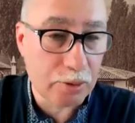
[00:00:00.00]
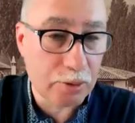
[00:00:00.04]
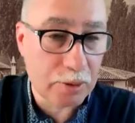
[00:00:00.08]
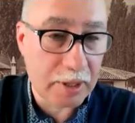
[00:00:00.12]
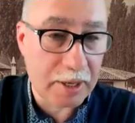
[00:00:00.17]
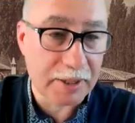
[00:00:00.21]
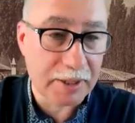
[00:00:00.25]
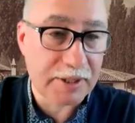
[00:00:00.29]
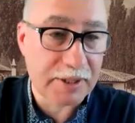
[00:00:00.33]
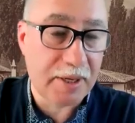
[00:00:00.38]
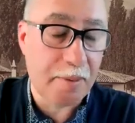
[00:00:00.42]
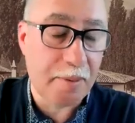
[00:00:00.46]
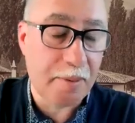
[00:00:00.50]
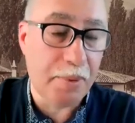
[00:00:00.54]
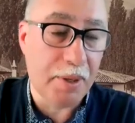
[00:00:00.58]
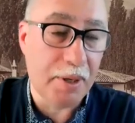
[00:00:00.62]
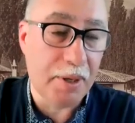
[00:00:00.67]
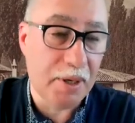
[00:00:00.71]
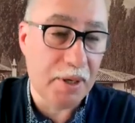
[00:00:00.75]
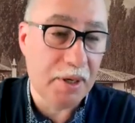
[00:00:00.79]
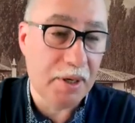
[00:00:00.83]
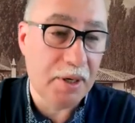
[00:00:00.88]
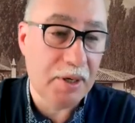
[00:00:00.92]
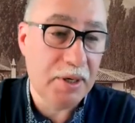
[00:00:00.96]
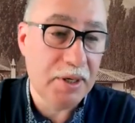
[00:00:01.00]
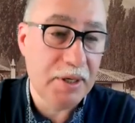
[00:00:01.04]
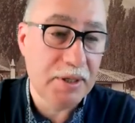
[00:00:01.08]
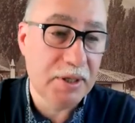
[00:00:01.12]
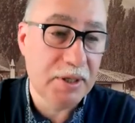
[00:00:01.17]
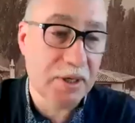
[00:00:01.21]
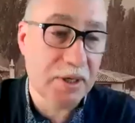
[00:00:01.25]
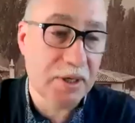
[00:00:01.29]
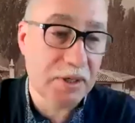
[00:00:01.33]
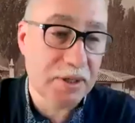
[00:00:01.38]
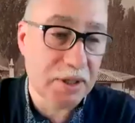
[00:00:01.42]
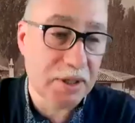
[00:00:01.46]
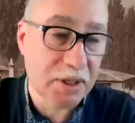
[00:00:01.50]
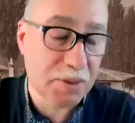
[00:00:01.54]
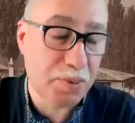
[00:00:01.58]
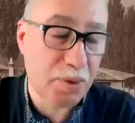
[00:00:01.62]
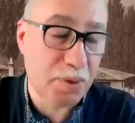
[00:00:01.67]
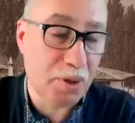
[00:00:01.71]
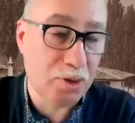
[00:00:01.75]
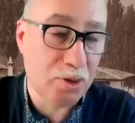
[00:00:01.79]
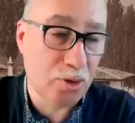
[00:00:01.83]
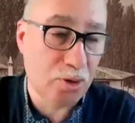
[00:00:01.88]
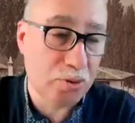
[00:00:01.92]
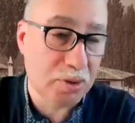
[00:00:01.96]
are searching for their identity.
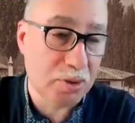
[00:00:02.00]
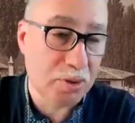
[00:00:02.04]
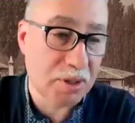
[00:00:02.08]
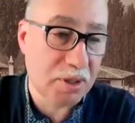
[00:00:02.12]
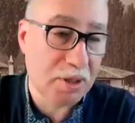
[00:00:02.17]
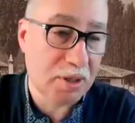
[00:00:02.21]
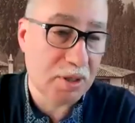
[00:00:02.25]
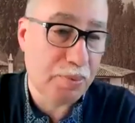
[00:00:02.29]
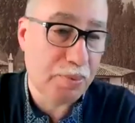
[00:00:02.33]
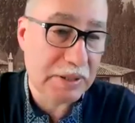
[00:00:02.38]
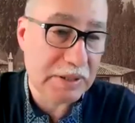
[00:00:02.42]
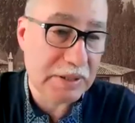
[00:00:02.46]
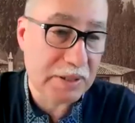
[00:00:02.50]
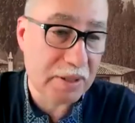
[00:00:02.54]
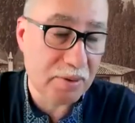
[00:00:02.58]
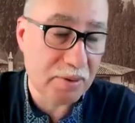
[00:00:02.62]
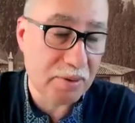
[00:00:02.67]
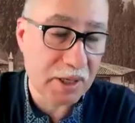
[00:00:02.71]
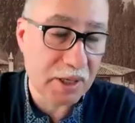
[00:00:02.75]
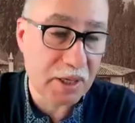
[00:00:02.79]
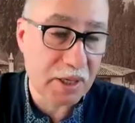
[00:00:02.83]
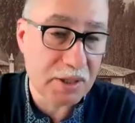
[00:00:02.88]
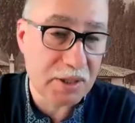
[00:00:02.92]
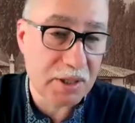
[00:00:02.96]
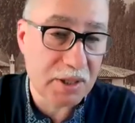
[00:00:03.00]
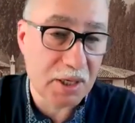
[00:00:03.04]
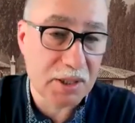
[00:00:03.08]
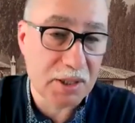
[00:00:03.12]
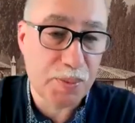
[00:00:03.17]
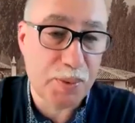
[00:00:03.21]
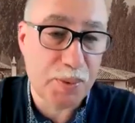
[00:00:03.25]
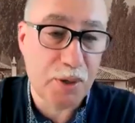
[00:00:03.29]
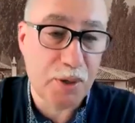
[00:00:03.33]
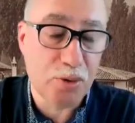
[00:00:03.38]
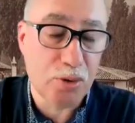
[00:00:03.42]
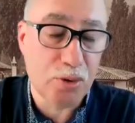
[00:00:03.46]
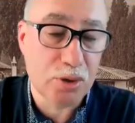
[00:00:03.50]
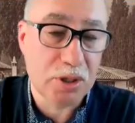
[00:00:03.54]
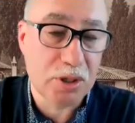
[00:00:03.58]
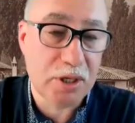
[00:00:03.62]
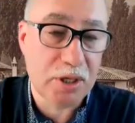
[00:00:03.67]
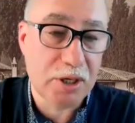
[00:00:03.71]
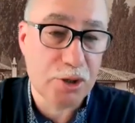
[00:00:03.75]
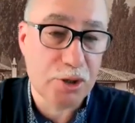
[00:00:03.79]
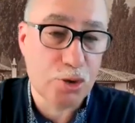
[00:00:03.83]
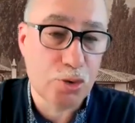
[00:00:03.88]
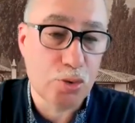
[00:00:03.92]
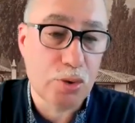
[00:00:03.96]
The leaders of these
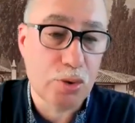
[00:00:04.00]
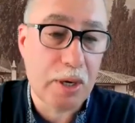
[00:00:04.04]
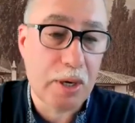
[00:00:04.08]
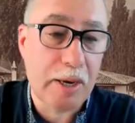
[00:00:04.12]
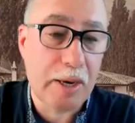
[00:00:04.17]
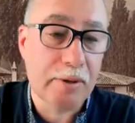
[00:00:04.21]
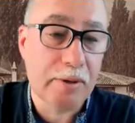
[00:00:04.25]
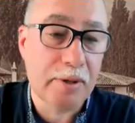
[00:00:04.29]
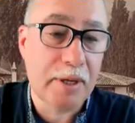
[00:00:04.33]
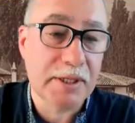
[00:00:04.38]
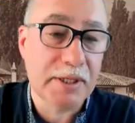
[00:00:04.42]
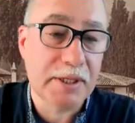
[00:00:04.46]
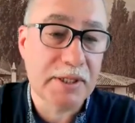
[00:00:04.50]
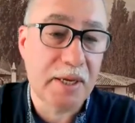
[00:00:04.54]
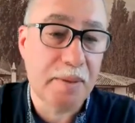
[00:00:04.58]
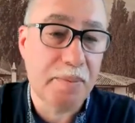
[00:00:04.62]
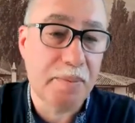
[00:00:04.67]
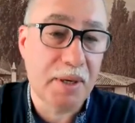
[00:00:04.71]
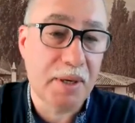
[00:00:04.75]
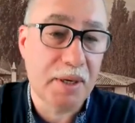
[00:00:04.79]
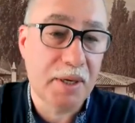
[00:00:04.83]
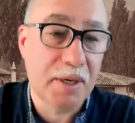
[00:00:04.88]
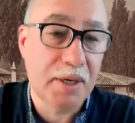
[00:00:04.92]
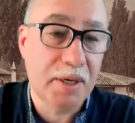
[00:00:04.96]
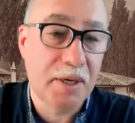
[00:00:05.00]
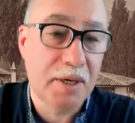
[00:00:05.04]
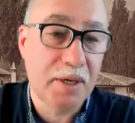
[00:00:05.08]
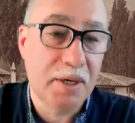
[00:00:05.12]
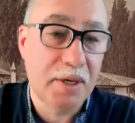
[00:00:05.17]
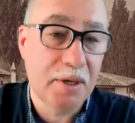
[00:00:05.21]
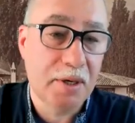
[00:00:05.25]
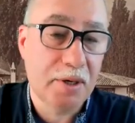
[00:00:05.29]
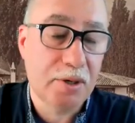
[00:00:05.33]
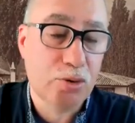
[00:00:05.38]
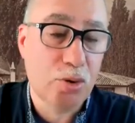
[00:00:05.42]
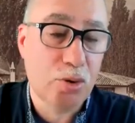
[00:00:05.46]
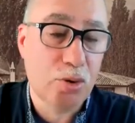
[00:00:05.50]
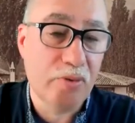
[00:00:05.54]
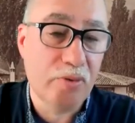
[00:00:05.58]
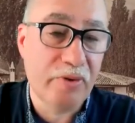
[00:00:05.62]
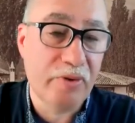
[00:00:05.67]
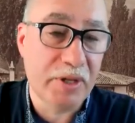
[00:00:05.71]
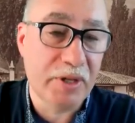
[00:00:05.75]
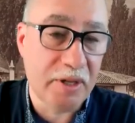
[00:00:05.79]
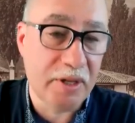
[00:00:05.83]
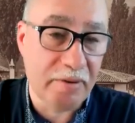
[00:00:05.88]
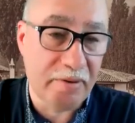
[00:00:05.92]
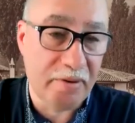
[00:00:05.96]
communities, the representatives of these
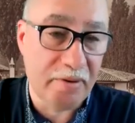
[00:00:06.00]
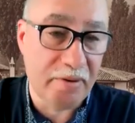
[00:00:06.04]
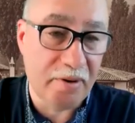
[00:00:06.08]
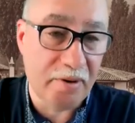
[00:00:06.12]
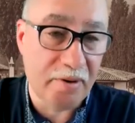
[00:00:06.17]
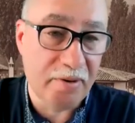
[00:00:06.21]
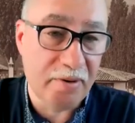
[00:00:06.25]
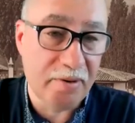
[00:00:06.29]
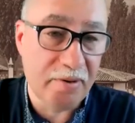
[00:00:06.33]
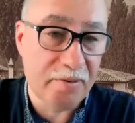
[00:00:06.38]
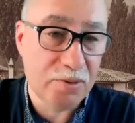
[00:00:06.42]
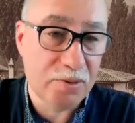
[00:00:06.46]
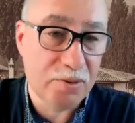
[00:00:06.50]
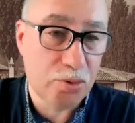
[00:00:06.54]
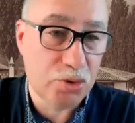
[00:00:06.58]
communities,